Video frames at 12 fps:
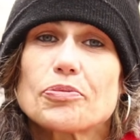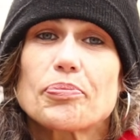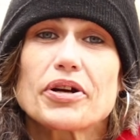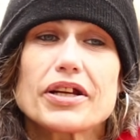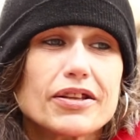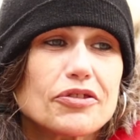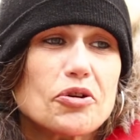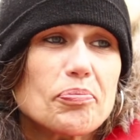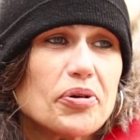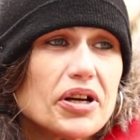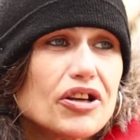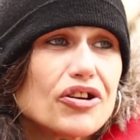They're pretty
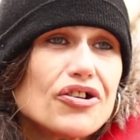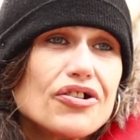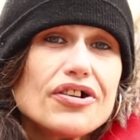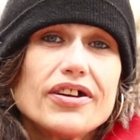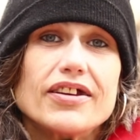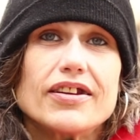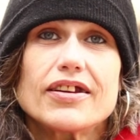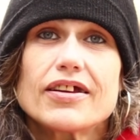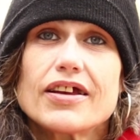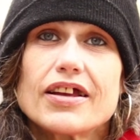good.